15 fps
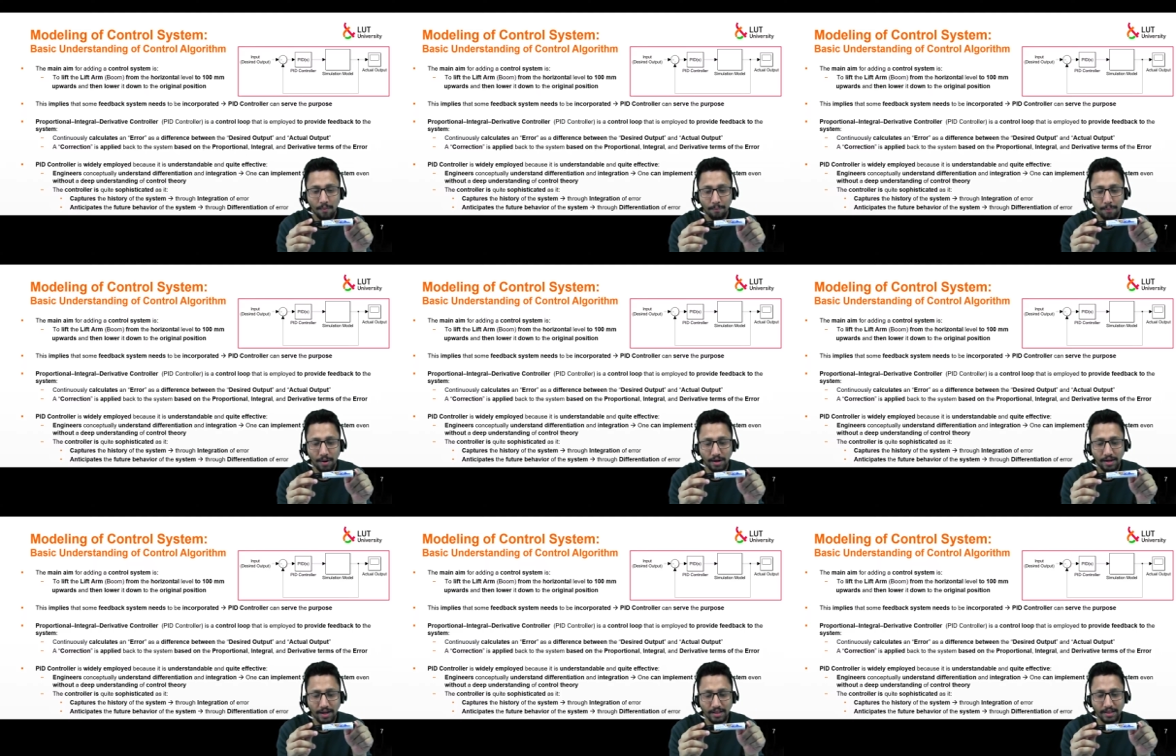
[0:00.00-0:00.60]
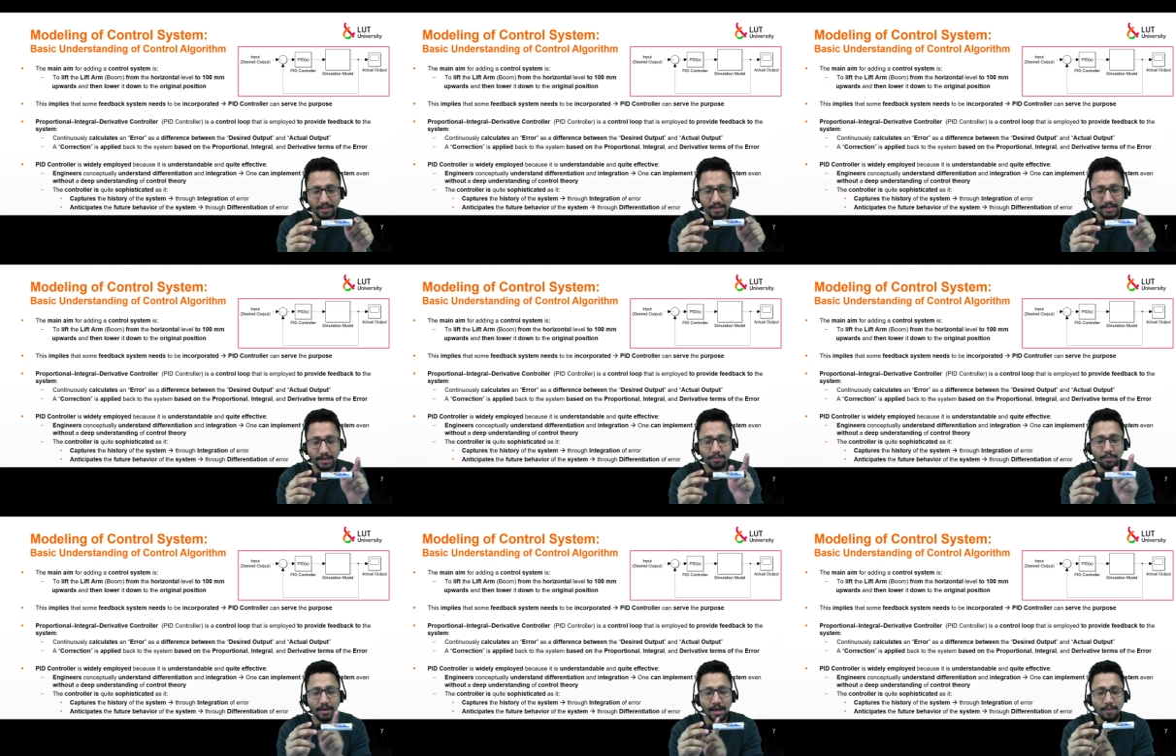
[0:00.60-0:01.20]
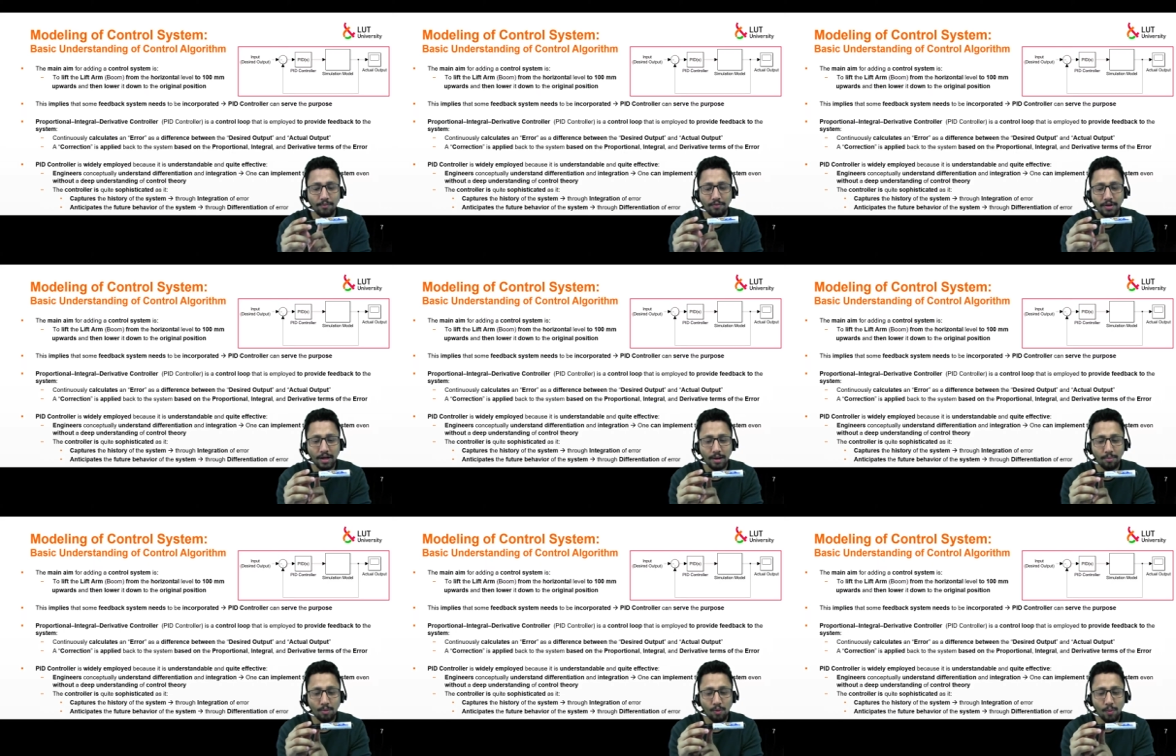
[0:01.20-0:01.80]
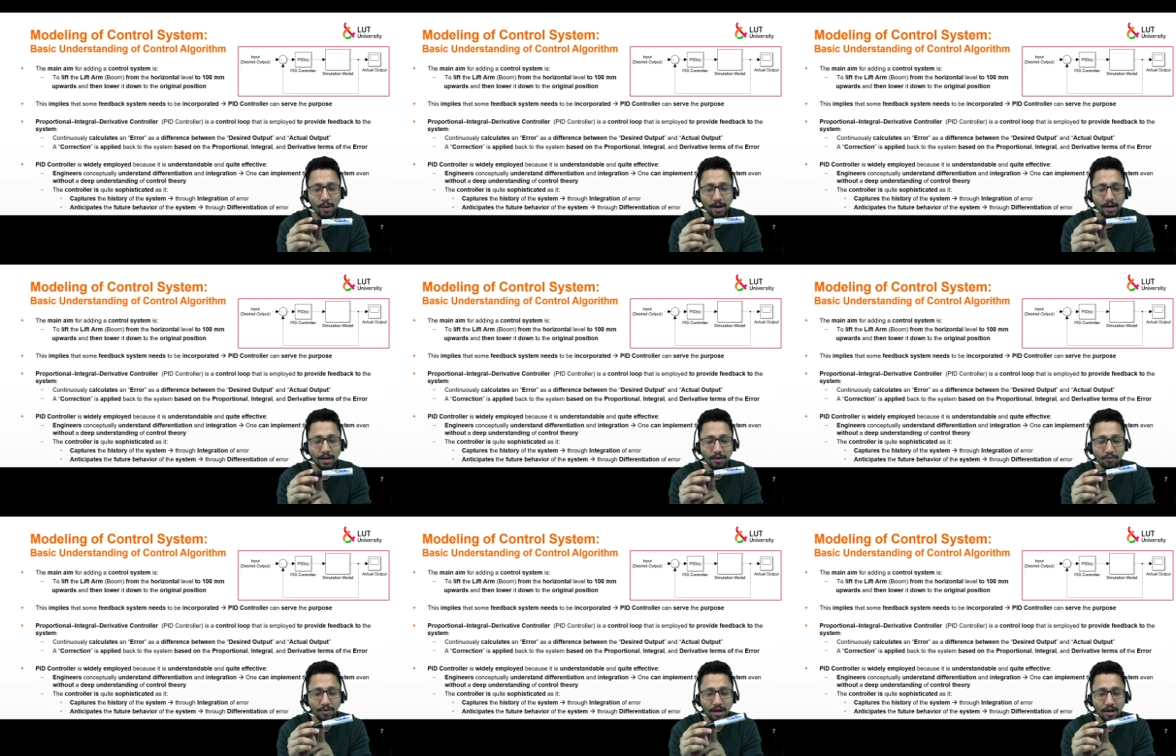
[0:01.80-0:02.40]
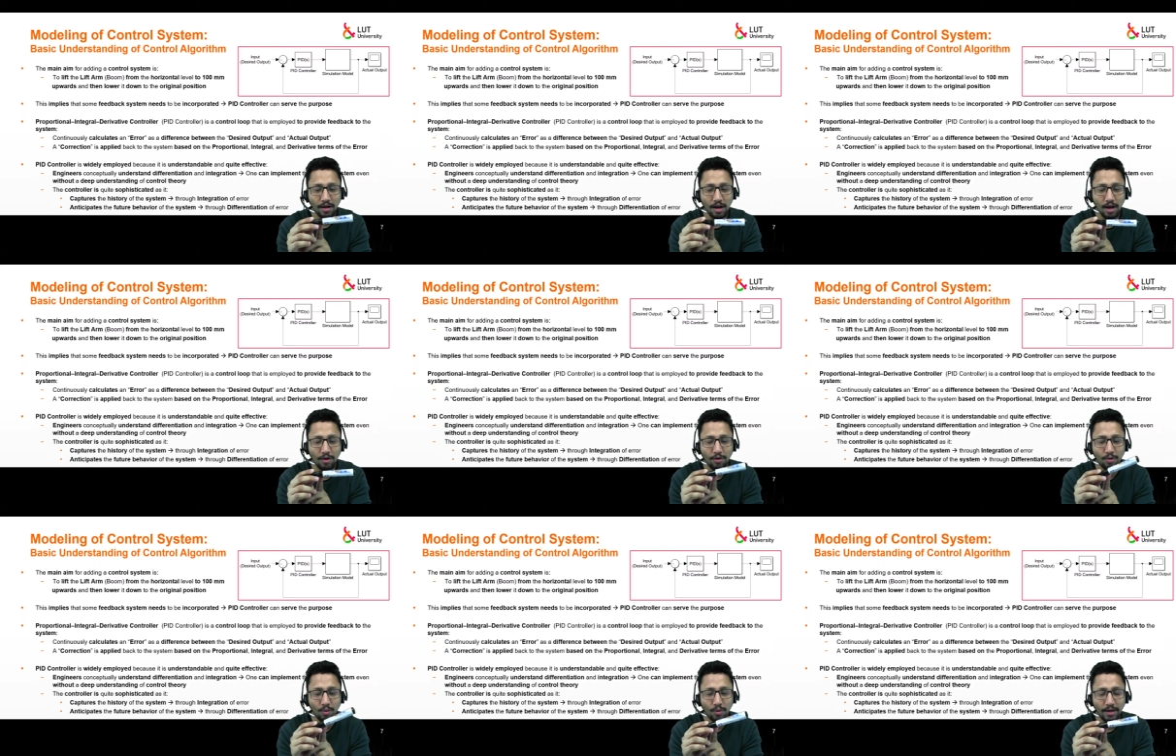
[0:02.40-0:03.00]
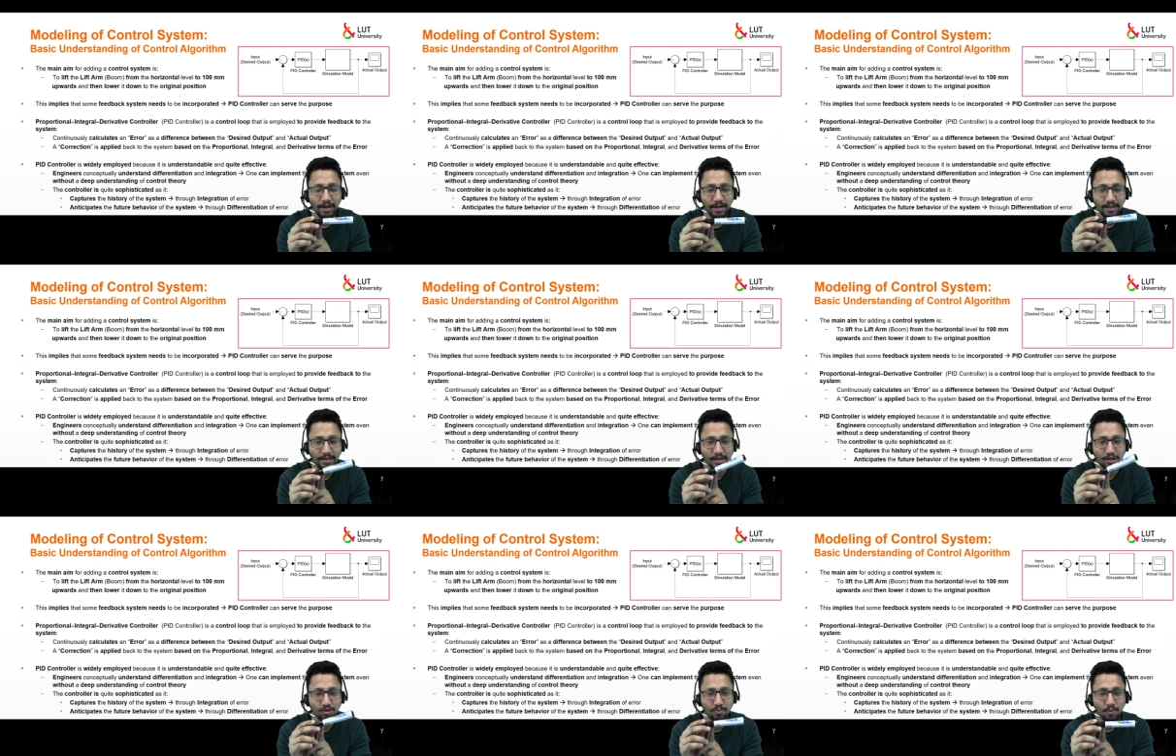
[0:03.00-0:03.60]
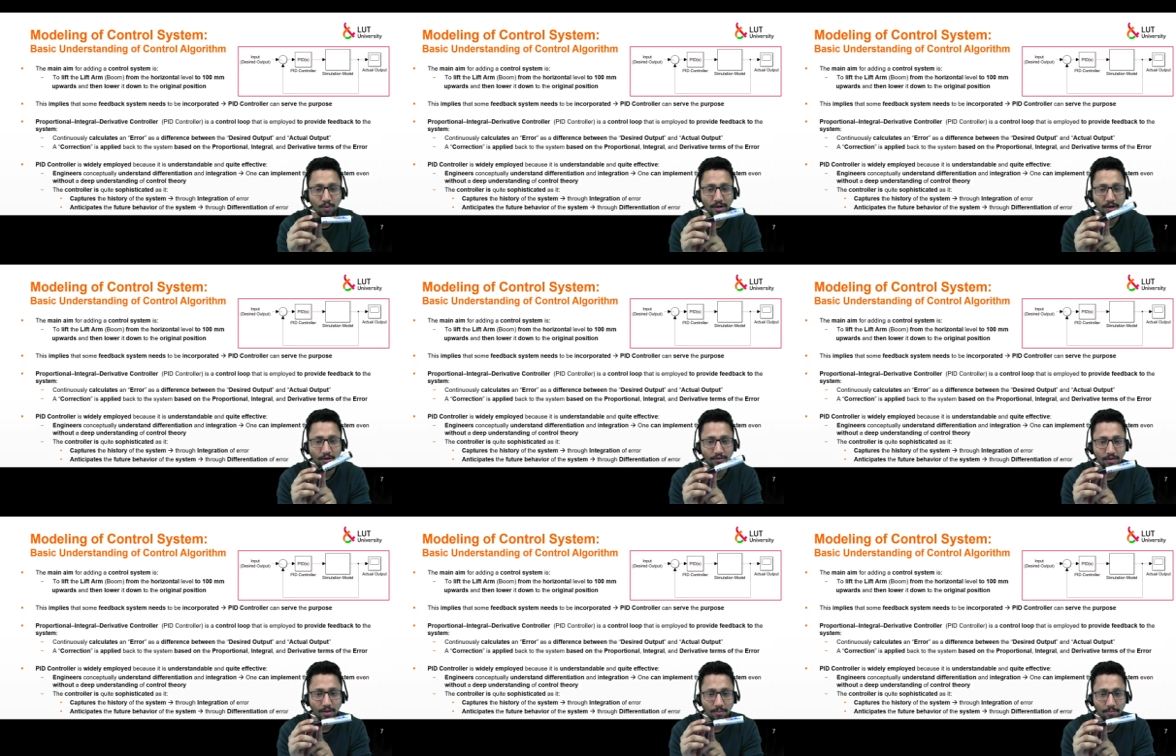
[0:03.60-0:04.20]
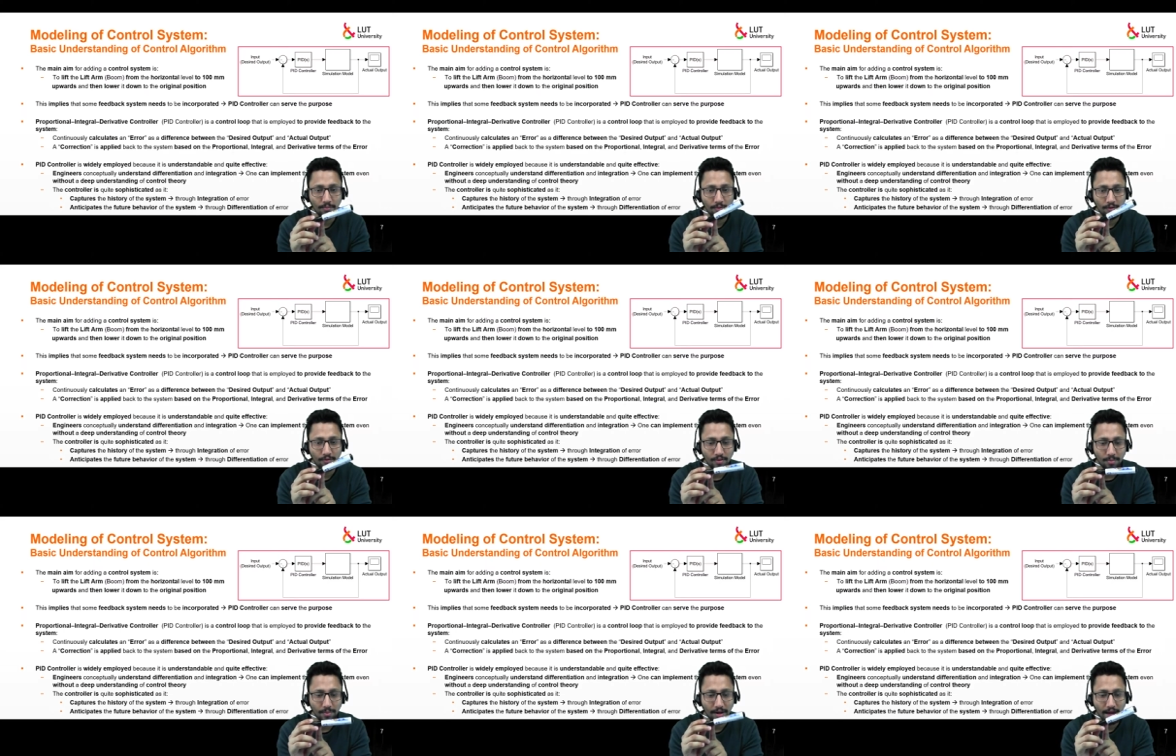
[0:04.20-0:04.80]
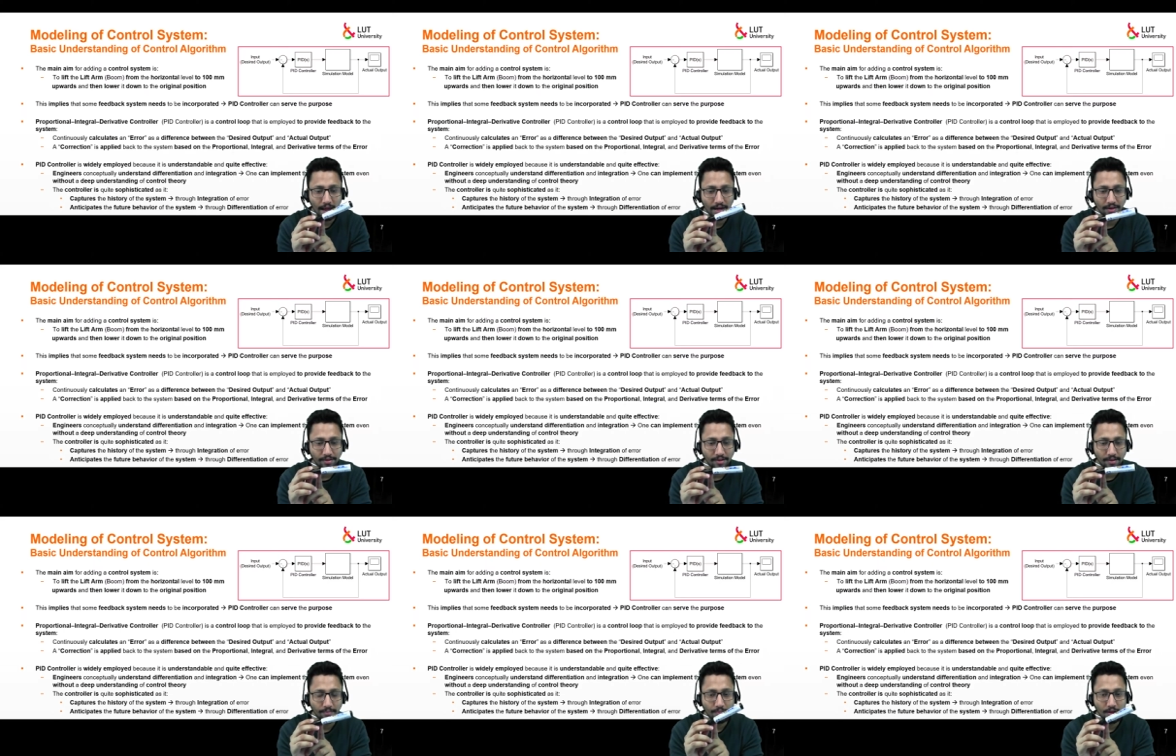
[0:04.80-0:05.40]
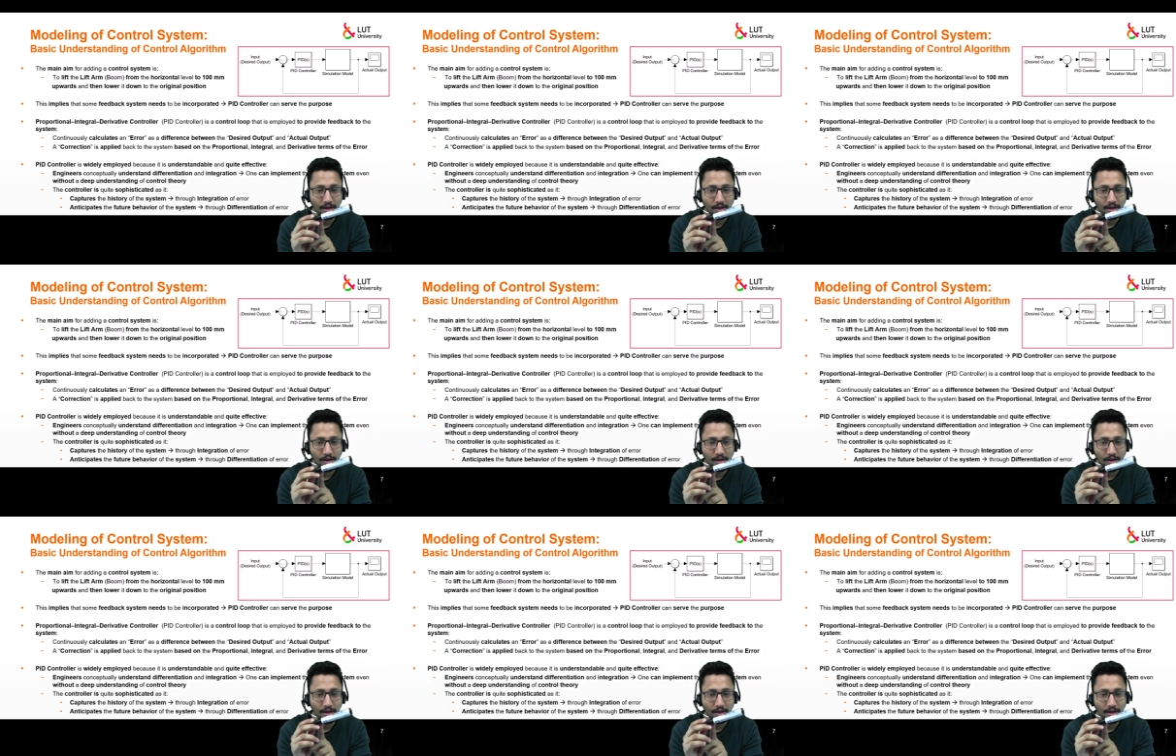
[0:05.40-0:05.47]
But at the same time, we are provide we are controlling this point of the of the mechanism.